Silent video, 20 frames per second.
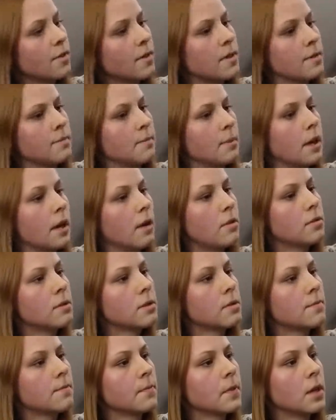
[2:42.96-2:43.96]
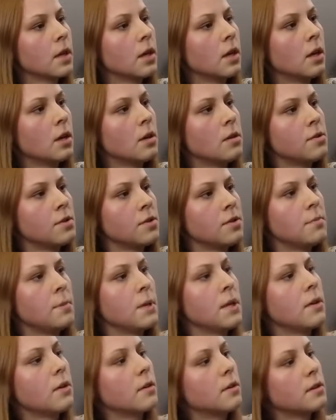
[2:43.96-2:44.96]
these blouses. Just
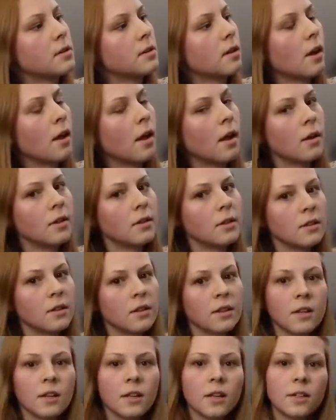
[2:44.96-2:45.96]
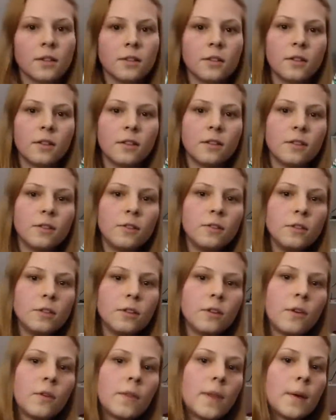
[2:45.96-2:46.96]
because, do you
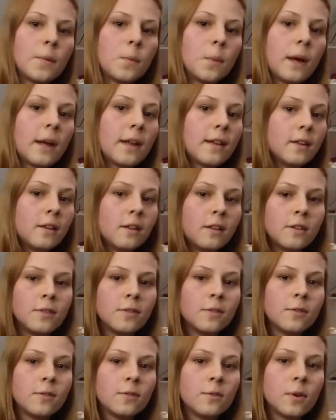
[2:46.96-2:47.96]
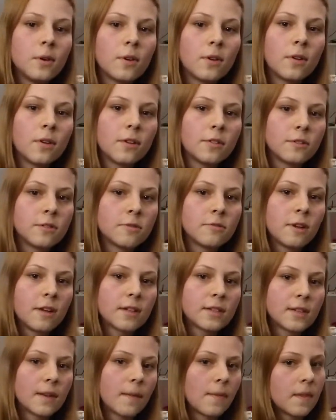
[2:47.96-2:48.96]
know that when you
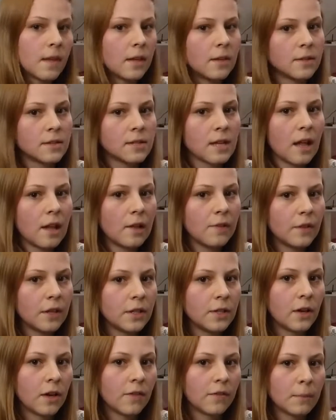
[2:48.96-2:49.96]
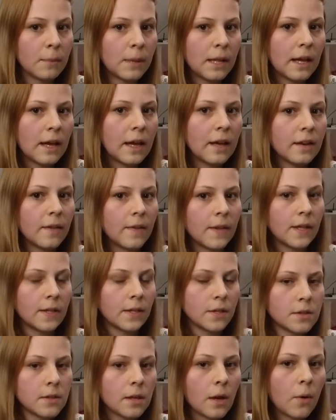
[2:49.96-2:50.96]
construct something yourself and you have a plan and then
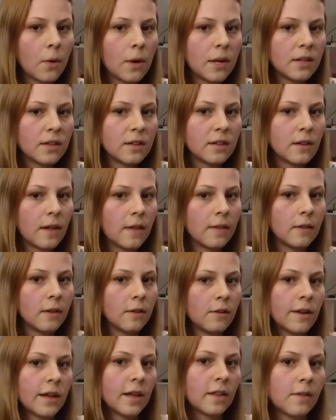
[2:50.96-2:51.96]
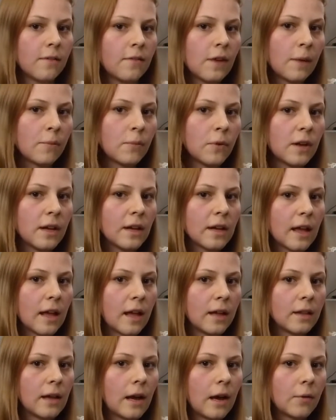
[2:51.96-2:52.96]
you sew it and then you look at the fabric
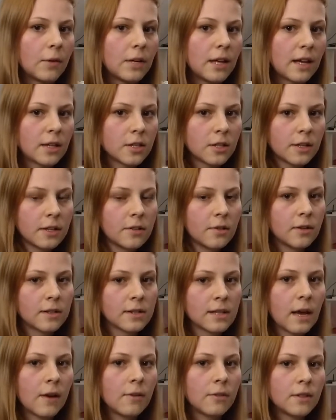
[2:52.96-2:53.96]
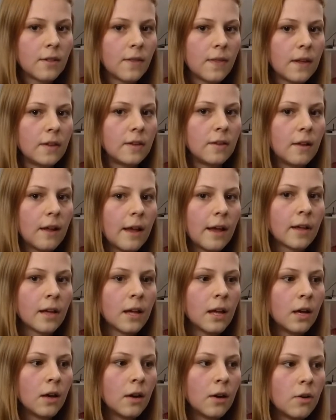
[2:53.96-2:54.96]
and how it actually turns out, and then you're like,
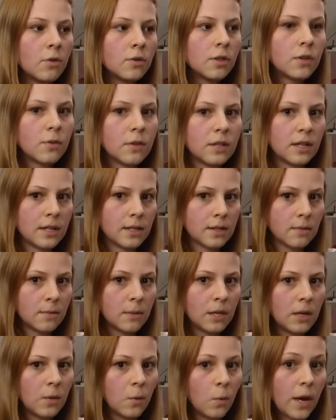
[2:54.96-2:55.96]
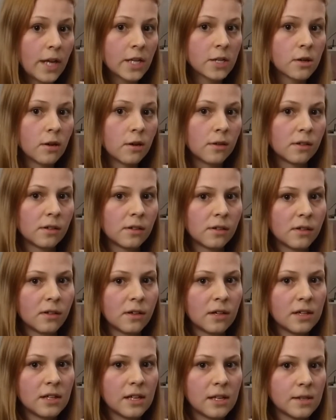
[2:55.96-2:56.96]
oh no, it has to be way shorter, or
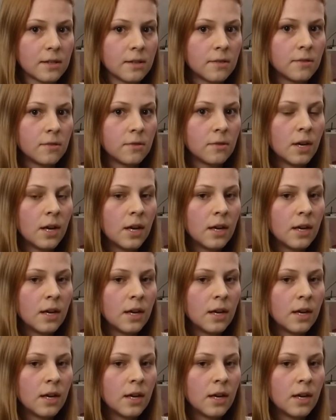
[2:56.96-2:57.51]
it has to